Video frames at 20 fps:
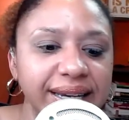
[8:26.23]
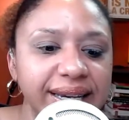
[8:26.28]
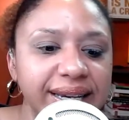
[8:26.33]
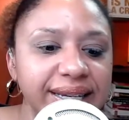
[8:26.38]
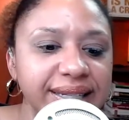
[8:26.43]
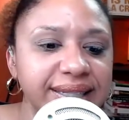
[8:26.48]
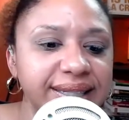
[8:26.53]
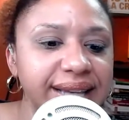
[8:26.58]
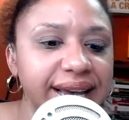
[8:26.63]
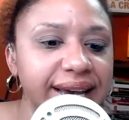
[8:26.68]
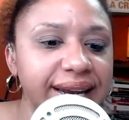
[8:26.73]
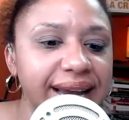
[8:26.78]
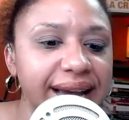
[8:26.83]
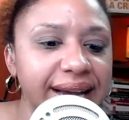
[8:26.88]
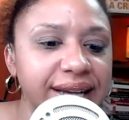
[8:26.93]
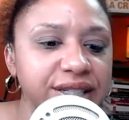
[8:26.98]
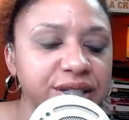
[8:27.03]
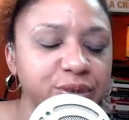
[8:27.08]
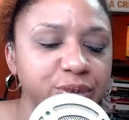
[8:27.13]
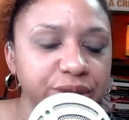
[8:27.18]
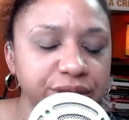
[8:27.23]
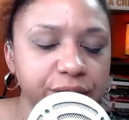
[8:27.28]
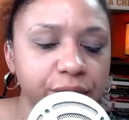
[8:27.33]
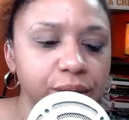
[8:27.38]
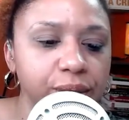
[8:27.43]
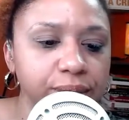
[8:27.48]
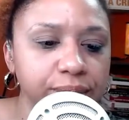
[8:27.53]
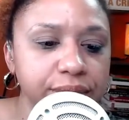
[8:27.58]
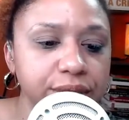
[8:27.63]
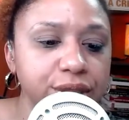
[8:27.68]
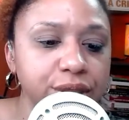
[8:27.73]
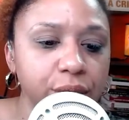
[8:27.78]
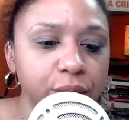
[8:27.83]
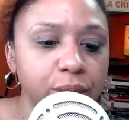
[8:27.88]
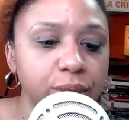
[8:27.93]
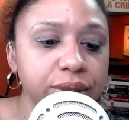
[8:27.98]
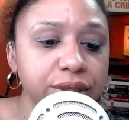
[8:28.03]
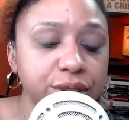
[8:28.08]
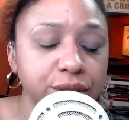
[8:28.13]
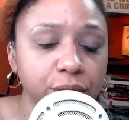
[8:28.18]
He said, as a result,
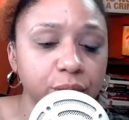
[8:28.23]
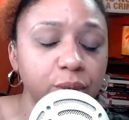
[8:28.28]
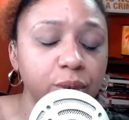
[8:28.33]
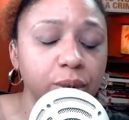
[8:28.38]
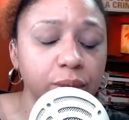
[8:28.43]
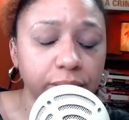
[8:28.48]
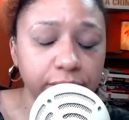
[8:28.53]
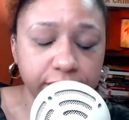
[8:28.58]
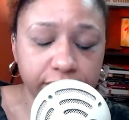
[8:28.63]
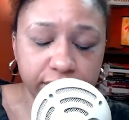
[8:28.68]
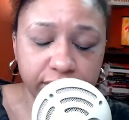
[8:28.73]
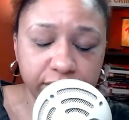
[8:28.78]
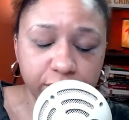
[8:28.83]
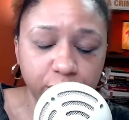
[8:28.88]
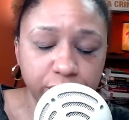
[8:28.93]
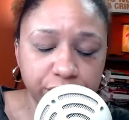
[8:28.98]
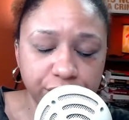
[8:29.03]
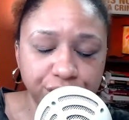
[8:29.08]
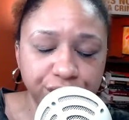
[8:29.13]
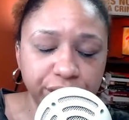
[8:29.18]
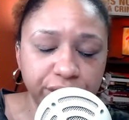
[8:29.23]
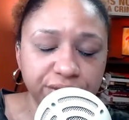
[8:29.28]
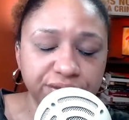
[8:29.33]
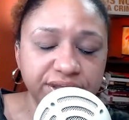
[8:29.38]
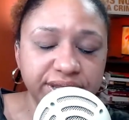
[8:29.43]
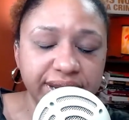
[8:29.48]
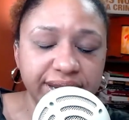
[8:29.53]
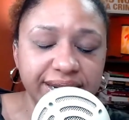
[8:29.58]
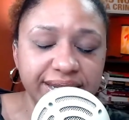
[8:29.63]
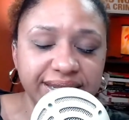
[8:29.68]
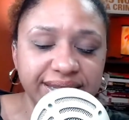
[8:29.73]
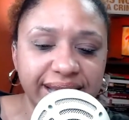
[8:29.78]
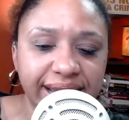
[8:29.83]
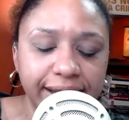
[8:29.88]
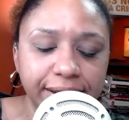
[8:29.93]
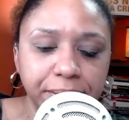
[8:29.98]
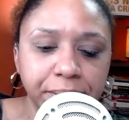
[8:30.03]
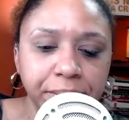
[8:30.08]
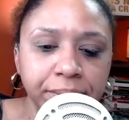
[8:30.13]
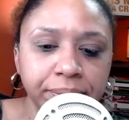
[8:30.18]
what the sheriff said is
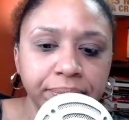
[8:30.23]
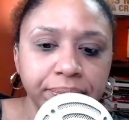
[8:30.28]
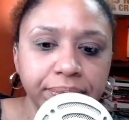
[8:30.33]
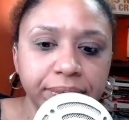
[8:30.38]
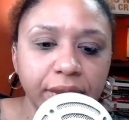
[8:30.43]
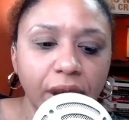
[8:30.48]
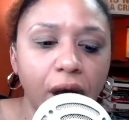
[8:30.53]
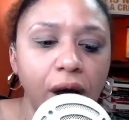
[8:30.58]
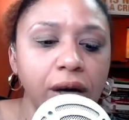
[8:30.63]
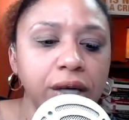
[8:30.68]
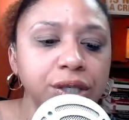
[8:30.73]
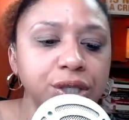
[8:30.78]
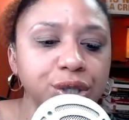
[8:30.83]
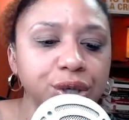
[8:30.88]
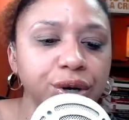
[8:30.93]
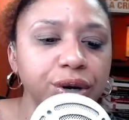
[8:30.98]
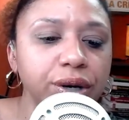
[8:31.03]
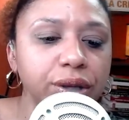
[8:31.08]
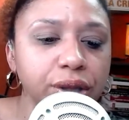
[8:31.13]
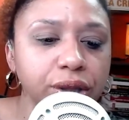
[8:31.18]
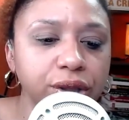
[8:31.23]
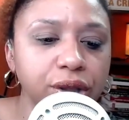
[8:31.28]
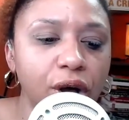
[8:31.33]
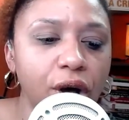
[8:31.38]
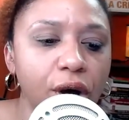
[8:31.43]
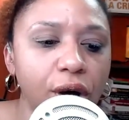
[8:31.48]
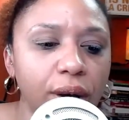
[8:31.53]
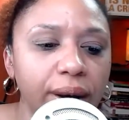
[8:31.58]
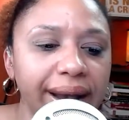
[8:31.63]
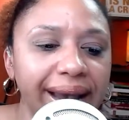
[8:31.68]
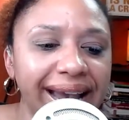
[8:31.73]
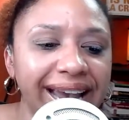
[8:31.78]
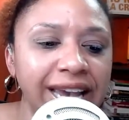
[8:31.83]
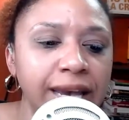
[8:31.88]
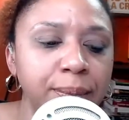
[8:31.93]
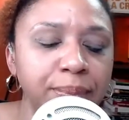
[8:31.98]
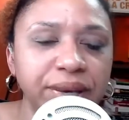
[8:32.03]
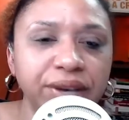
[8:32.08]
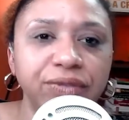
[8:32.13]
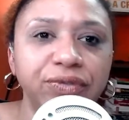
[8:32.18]
that under Law
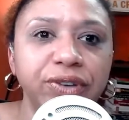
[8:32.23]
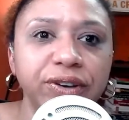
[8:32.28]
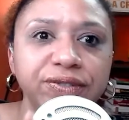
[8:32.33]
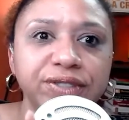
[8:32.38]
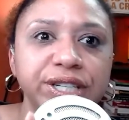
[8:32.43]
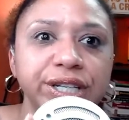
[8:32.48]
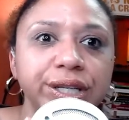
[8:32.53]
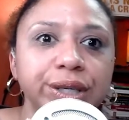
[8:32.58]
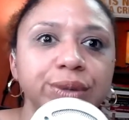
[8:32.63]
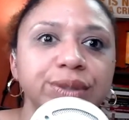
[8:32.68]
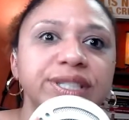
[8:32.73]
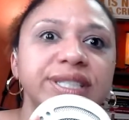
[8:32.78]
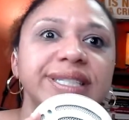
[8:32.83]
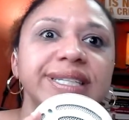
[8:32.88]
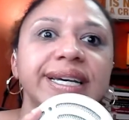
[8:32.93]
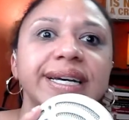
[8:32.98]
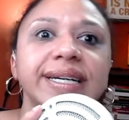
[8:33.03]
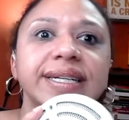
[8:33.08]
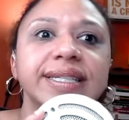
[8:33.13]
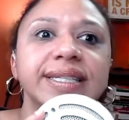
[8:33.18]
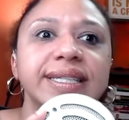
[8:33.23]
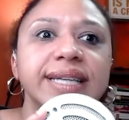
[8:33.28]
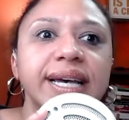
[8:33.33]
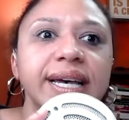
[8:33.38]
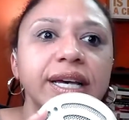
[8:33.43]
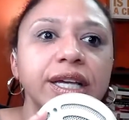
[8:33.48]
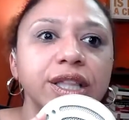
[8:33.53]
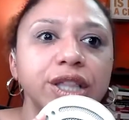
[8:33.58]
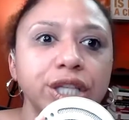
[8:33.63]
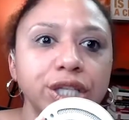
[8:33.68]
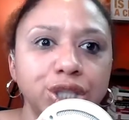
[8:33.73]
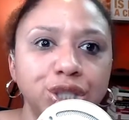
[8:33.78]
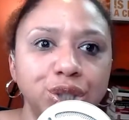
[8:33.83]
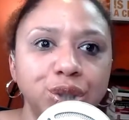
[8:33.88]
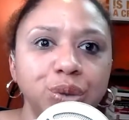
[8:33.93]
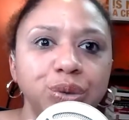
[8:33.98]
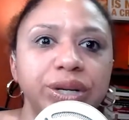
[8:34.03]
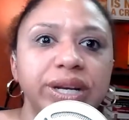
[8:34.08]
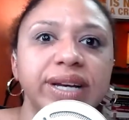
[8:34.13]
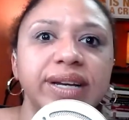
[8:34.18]
AB 1506,
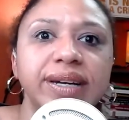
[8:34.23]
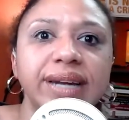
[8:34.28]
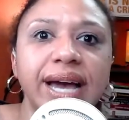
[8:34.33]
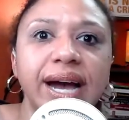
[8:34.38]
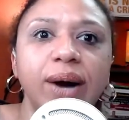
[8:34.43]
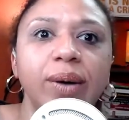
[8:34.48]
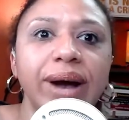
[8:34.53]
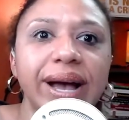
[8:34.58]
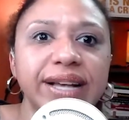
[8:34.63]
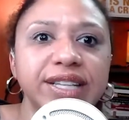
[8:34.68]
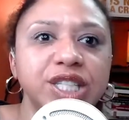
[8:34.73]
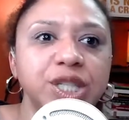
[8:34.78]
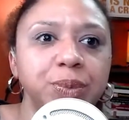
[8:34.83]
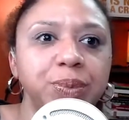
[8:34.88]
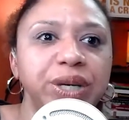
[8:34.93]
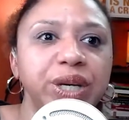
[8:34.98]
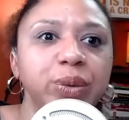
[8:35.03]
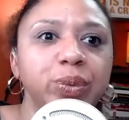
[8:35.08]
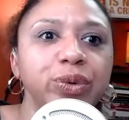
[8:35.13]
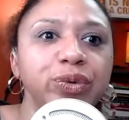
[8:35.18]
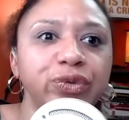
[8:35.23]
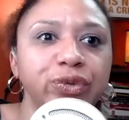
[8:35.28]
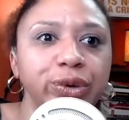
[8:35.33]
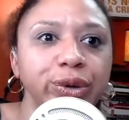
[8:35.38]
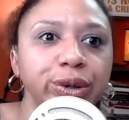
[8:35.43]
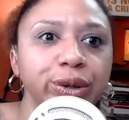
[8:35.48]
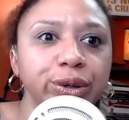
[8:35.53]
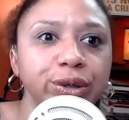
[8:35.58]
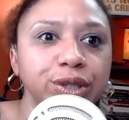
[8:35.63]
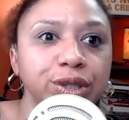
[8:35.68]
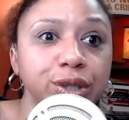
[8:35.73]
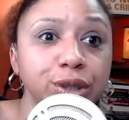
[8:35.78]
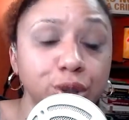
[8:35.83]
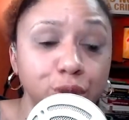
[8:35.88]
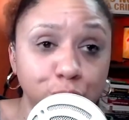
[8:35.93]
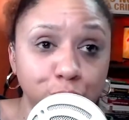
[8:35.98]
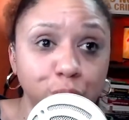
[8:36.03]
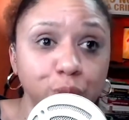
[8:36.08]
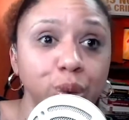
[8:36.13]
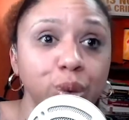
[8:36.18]
this shooting now has to be referred
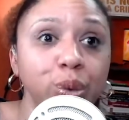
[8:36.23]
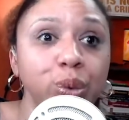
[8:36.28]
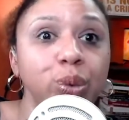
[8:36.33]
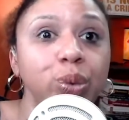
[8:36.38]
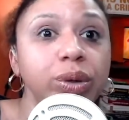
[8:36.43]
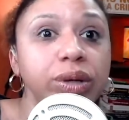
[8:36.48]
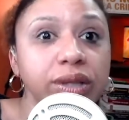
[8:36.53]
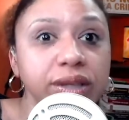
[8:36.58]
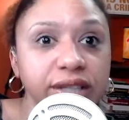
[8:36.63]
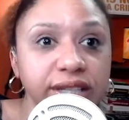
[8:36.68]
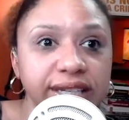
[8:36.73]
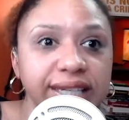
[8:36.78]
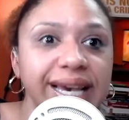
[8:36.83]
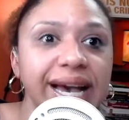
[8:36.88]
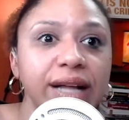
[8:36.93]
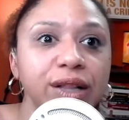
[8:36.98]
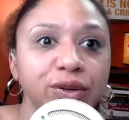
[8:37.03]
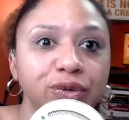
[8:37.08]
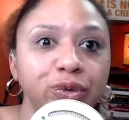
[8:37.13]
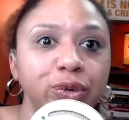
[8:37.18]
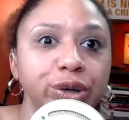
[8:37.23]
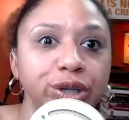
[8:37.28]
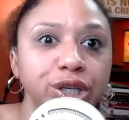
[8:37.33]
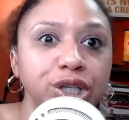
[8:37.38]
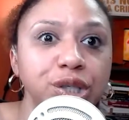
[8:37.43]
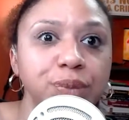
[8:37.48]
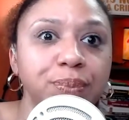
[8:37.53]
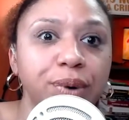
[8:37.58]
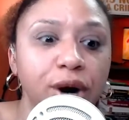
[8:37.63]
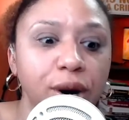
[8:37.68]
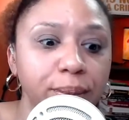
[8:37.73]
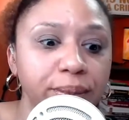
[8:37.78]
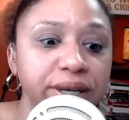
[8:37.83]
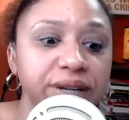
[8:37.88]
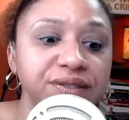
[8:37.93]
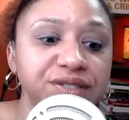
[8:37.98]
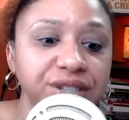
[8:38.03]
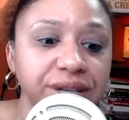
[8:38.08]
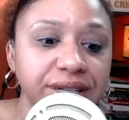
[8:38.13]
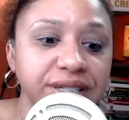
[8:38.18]
to the California
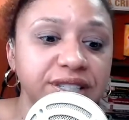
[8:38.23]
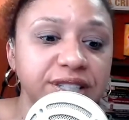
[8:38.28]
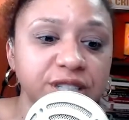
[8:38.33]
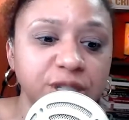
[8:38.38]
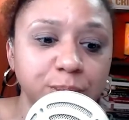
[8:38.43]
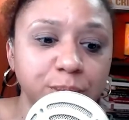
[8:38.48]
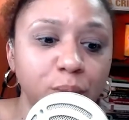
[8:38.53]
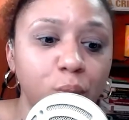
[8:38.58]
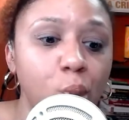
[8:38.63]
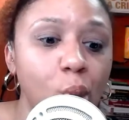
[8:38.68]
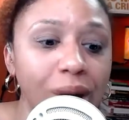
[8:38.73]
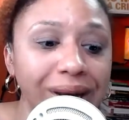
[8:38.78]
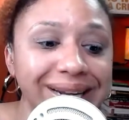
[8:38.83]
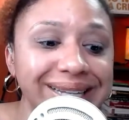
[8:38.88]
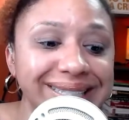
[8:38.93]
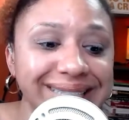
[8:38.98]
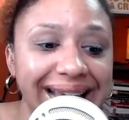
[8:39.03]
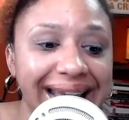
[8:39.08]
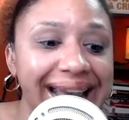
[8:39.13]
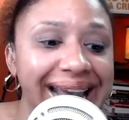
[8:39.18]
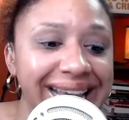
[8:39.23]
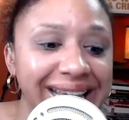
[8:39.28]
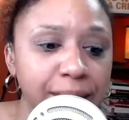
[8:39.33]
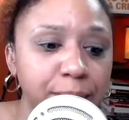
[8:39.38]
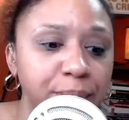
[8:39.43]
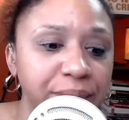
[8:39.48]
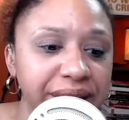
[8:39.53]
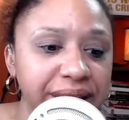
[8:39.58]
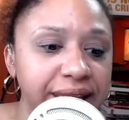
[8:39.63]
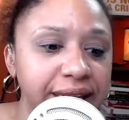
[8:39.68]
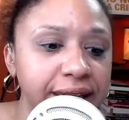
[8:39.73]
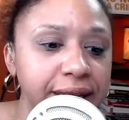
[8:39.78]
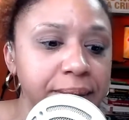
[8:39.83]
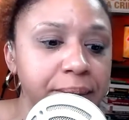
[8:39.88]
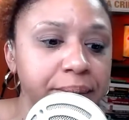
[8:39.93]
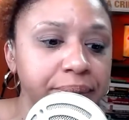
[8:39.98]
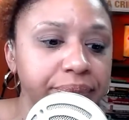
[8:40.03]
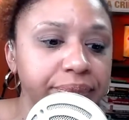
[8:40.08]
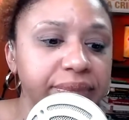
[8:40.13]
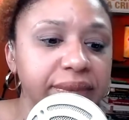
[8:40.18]
Department of Justice. But what is
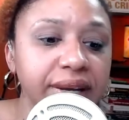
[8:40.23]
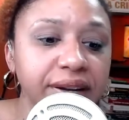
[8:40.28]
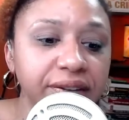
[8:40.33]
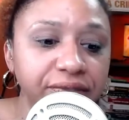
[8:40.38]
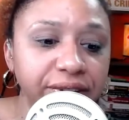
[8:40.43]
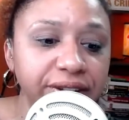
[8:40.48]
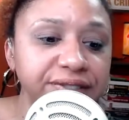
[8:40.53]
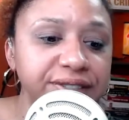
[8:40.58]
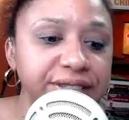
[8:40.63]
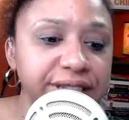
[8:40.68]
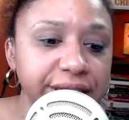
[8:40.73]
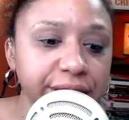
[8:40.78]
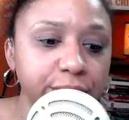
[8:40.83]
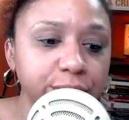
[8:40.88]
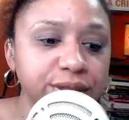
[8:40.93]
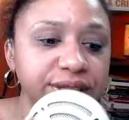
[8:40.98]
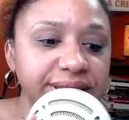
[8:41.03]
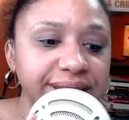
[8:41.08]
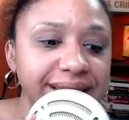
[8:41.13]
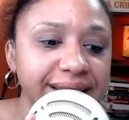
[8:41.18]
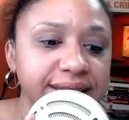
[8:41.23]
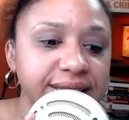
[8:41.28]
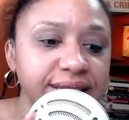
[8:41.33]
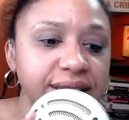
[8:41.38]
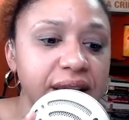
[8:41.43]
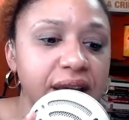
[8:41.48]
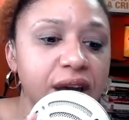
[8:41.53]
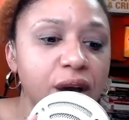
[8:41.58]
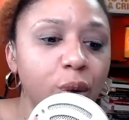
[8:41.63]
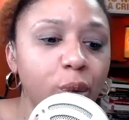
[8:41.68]
AB 1506?